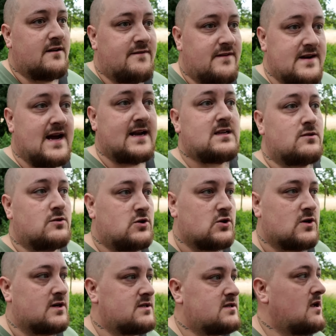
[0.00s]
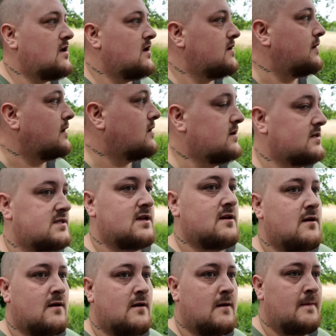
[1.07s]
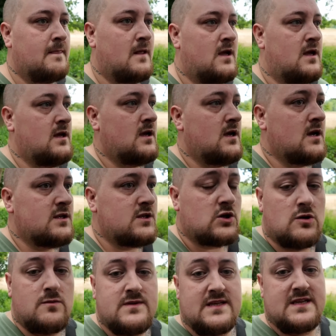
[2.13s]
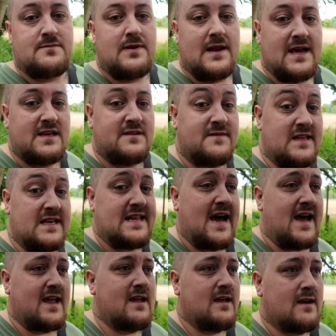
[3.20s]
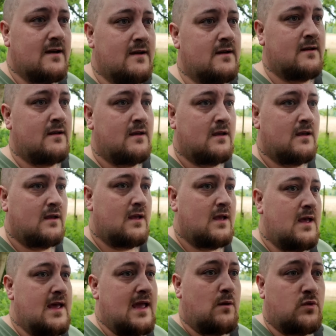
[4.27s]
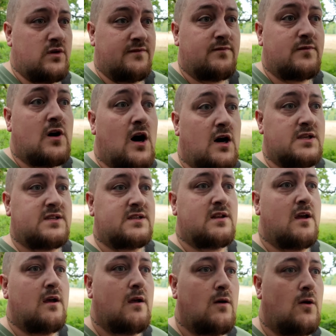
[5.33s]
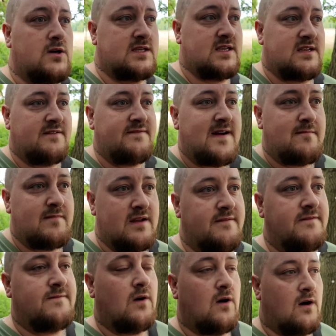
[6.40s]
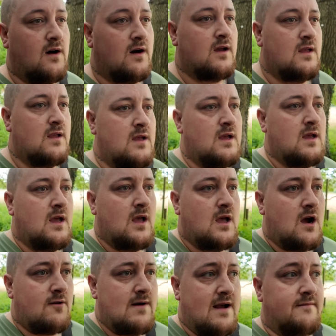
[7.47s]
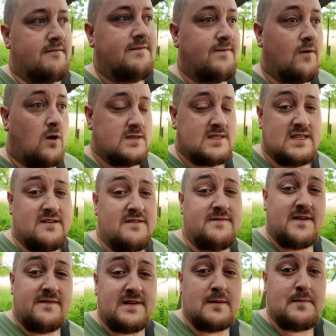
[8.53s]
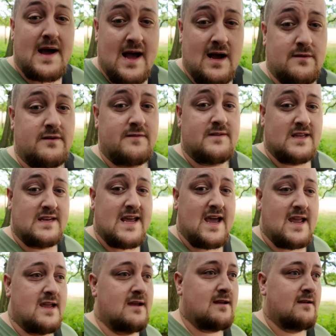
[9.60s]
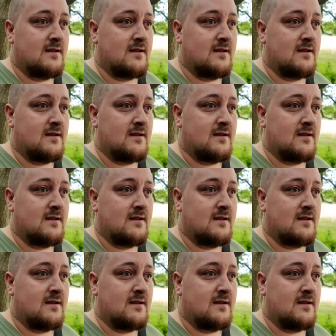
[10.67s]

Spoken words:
up for National Trust, because to come to this place for the day, it would have cost us as a family of four around £40 to £50 for the day.